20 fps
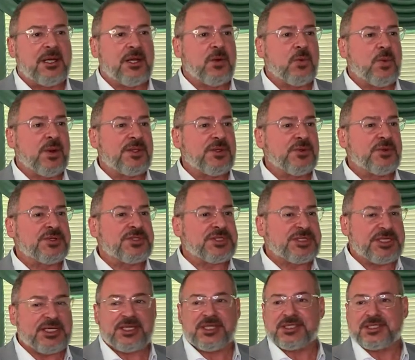when you
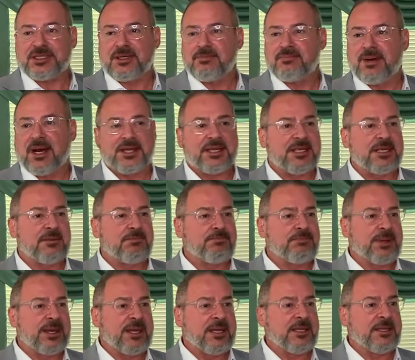see somebody in
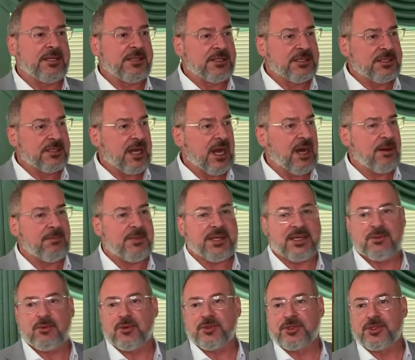pain. How many
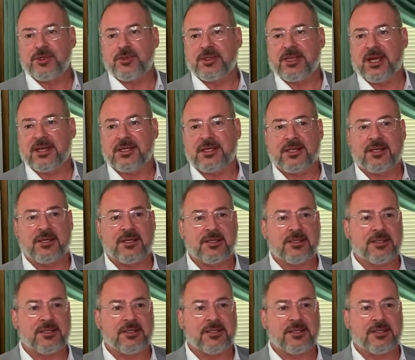would do that here?